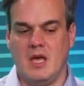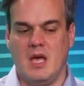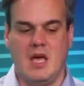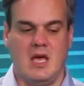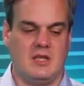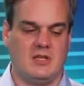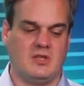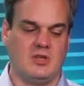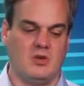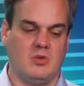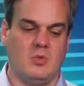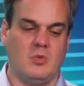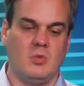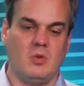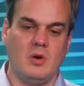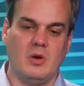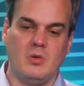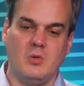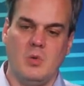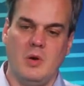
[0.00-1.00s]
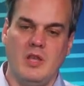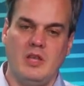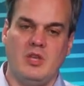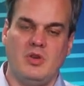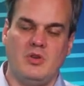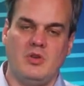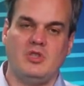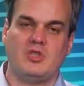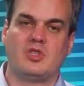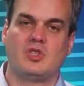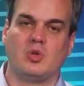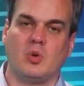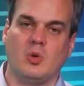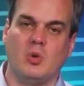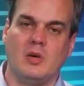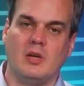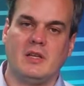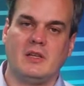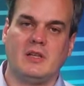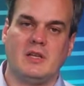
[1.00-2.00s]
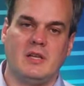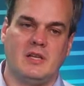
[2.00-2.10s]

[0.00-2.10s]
And so when you install it,